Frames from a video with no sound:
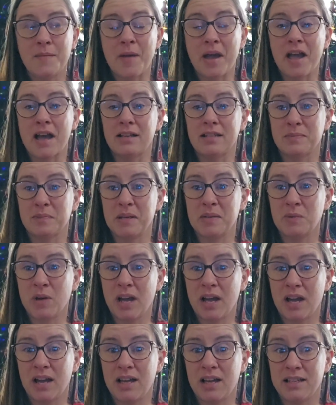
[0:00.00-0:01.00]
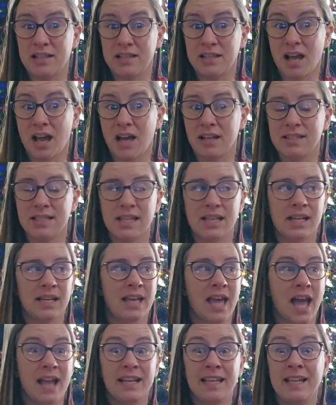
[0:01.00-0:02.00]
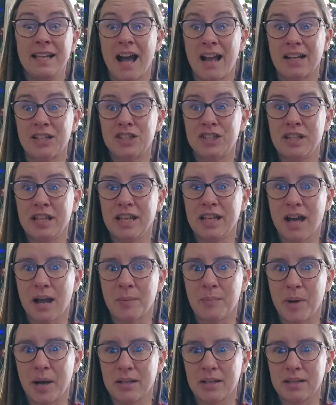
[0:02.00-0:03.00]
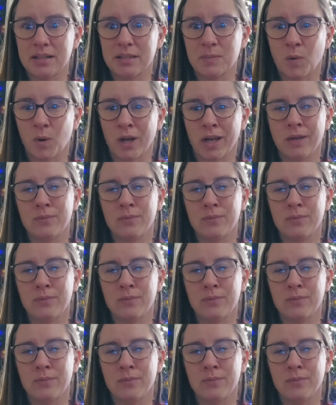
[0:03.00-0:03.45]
My husband is hunting again. He got a buck this morning.